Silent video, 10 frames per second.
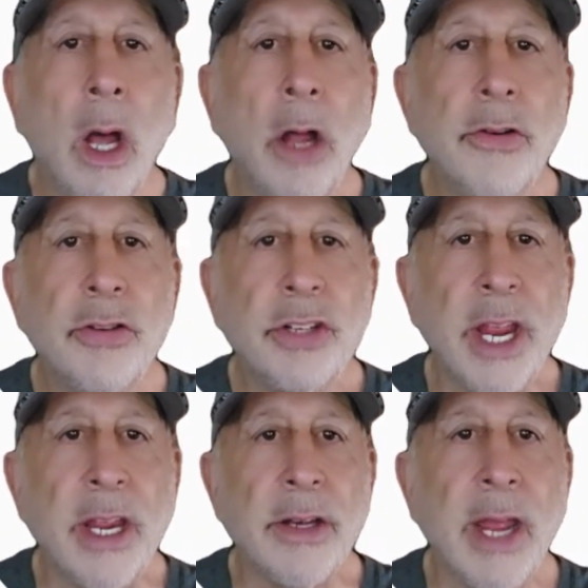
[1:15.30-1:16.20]

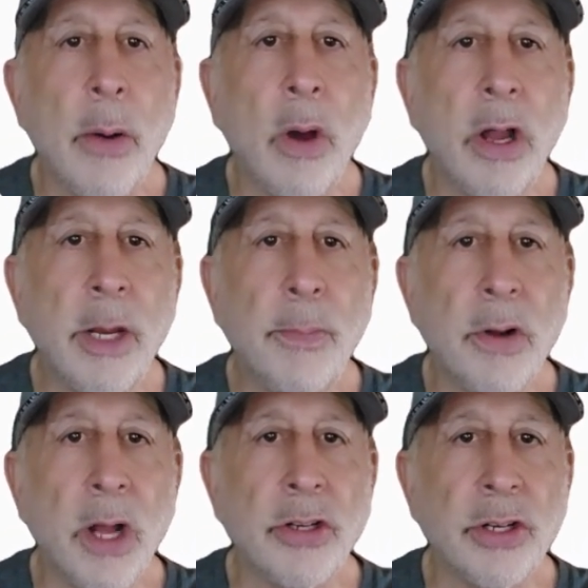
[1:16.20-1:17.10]
Understand how honey
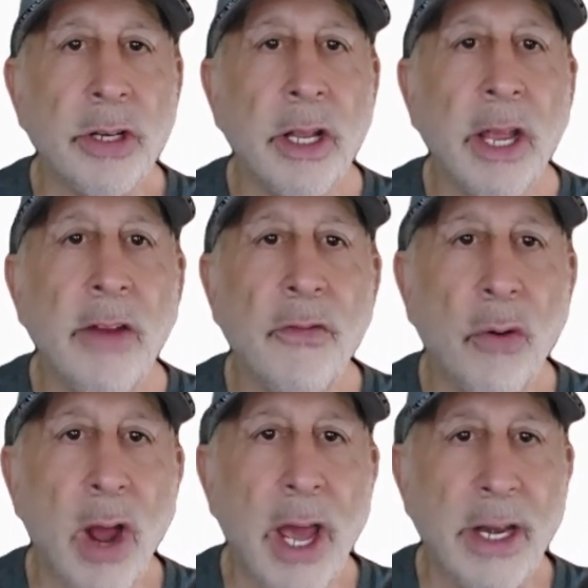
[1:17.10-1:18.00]
production and
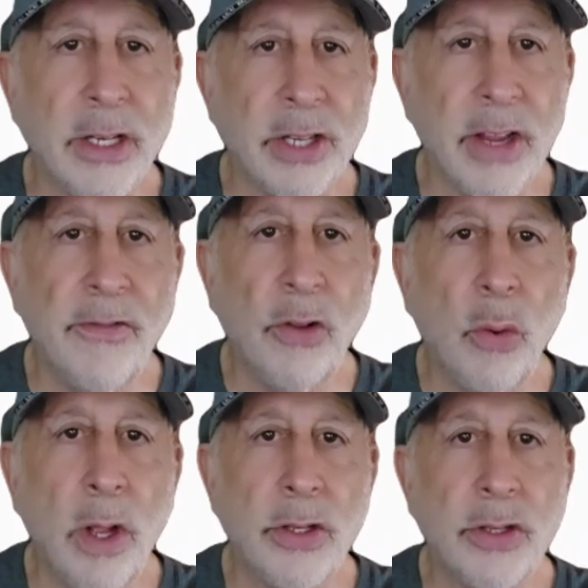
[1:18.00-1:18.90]
varieties
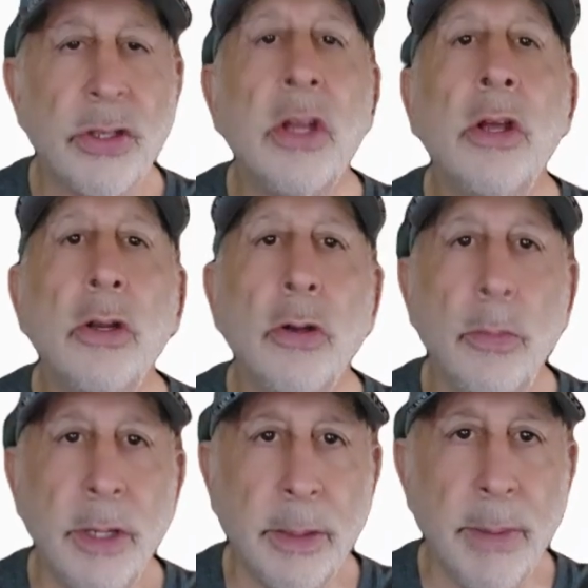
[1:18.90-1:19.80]
influence your
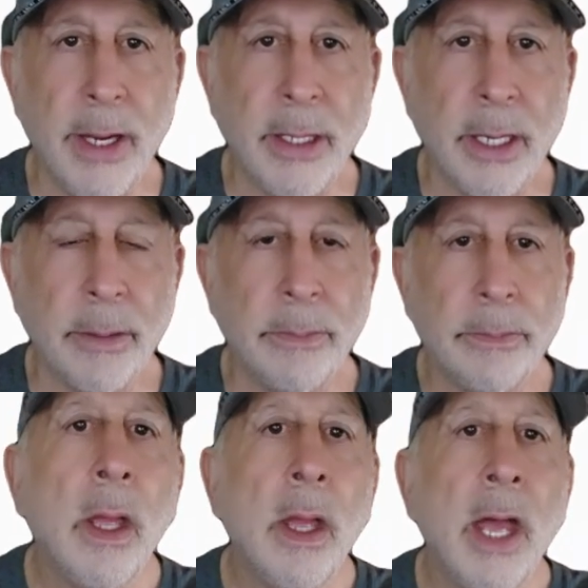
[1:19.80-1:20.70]
mead making.
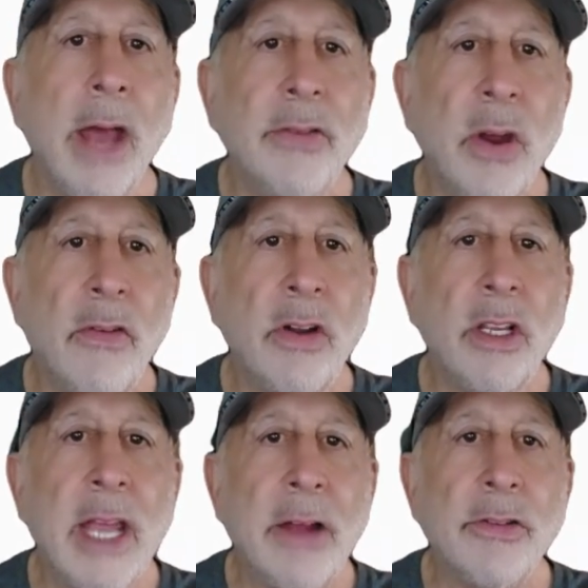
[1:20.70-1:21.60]
Have you ever
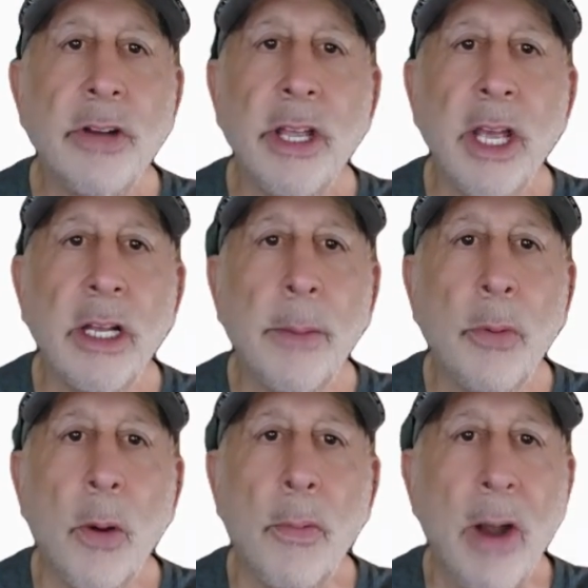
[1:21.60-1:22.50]
encountered a hiccup
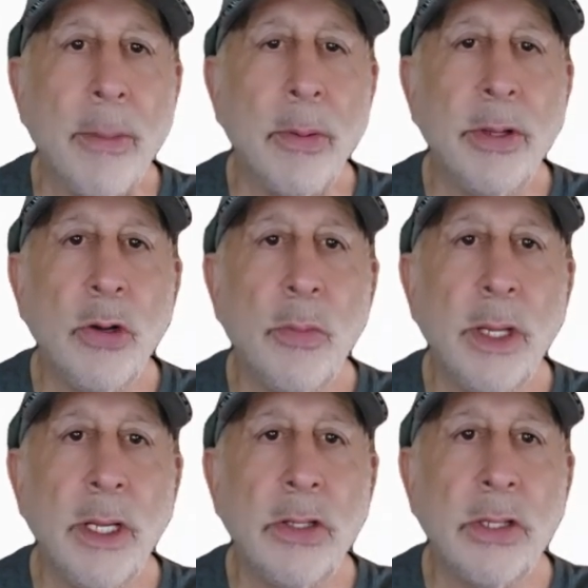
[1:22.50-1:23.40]
or a problem in your
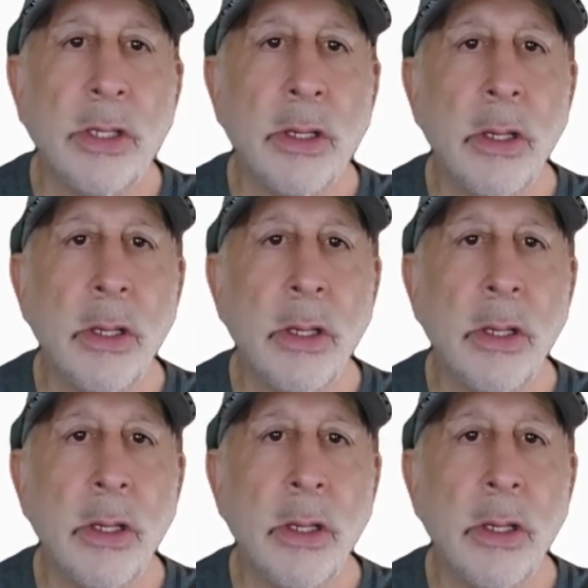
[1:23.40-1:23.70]
meads?